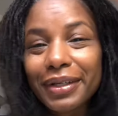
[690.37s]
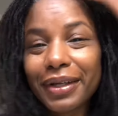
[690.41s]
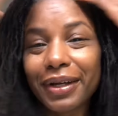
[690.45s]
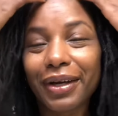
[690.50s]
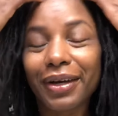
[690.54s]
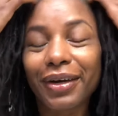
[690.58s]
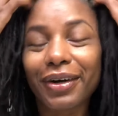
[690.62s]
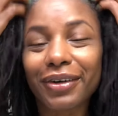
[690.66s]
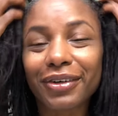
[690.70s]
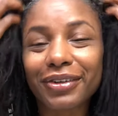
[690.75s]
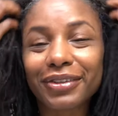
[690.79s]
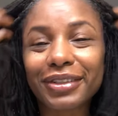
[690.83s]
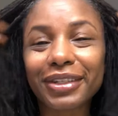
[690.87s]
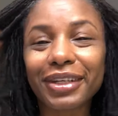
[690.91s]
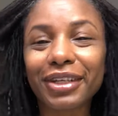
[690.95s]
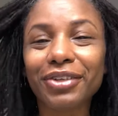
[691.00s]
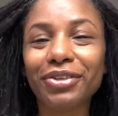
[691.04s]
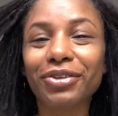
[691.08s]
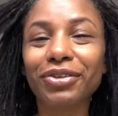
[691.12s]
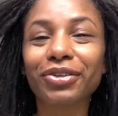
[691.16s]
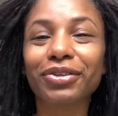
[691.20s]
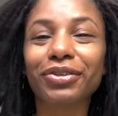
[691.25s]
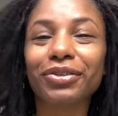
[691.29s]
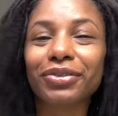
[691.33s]
Only thing you
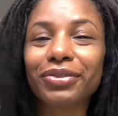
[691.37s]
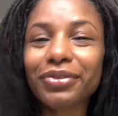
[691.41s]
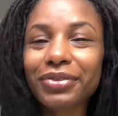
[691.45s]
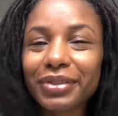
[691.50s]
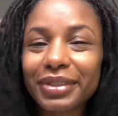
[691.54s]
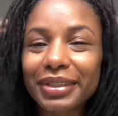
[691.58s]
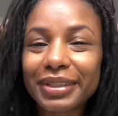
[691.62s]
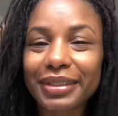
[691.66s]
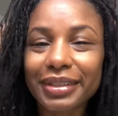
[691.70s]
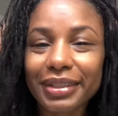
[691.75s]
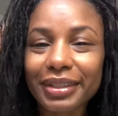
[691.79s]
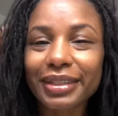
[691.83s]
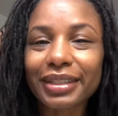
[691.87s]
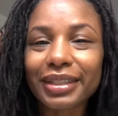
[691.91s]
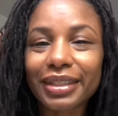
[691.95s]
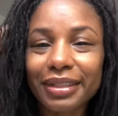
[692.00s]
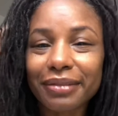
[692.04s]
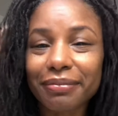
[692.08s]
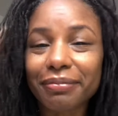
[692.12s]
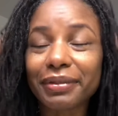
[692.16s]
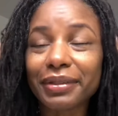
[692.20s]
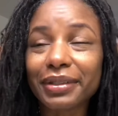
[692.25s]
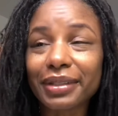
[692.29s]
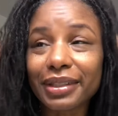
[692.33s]
can do is keep
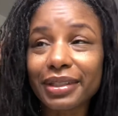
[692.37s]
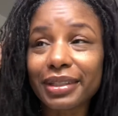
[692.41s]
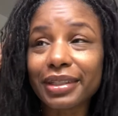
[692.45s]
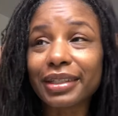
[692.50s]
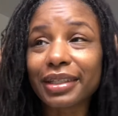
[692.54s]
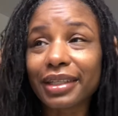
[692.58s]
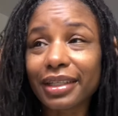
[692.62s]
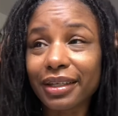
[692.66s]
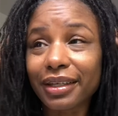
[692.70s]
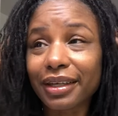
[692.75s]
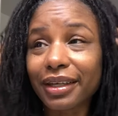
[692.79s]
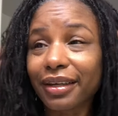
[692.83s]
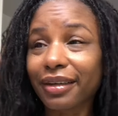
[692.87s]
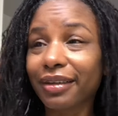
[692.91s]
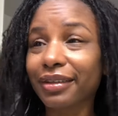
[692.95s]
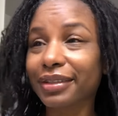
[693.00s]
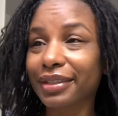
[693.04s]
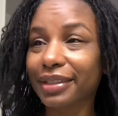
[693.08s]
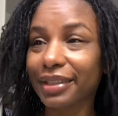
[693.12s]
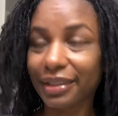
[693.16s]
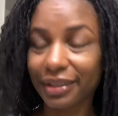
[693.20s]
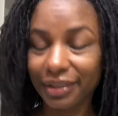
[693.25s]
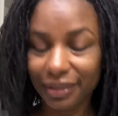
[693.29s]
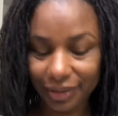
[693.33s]
it looking
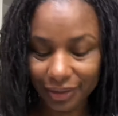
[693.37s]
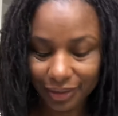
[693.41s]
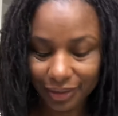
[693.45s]
healthy.